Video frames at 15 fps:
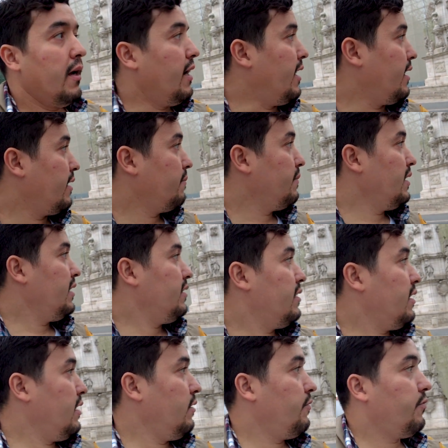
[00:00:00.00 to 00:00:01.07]
I made
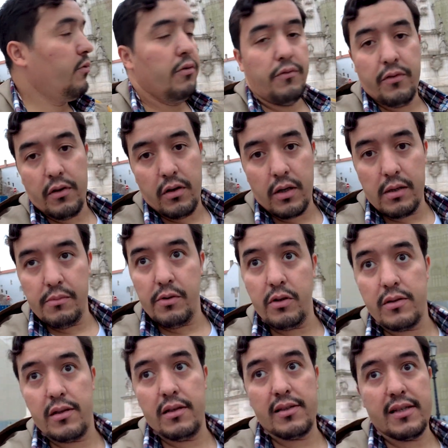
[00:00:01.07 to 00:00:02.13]
a full vlog about
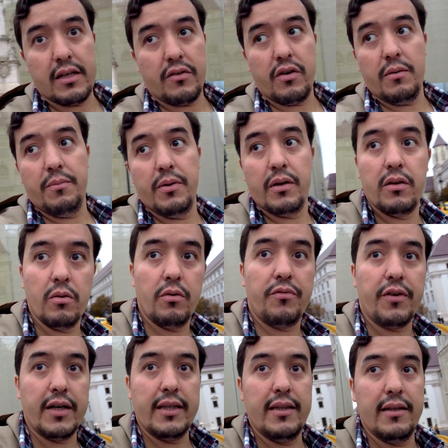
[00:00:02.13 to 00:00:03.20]
Zagreb. You will
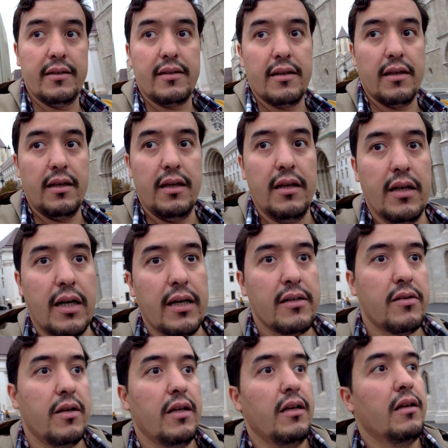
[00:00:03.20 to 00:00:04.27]
find it here
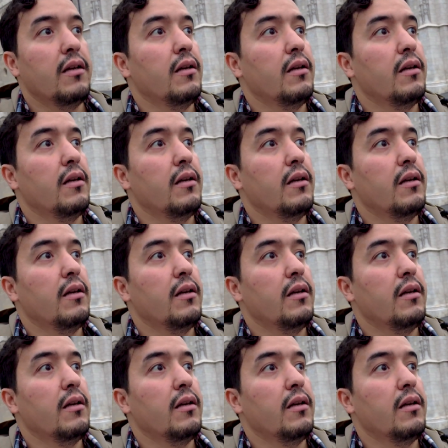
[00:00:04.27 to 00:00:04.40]
actually.